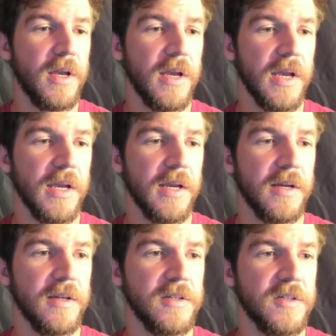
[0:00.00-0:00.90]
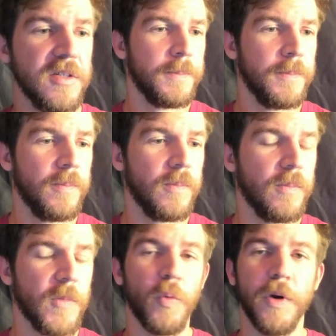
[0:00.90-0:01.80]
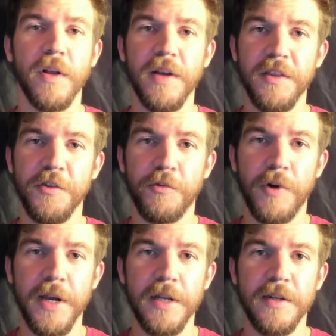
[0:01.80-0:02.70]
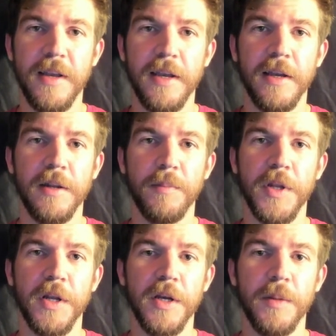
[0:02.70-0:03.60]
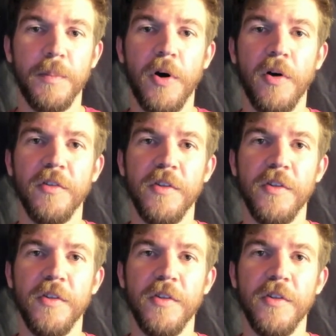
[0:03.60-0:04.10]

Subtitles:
And we're gonna let this write, and I'm gonna pause the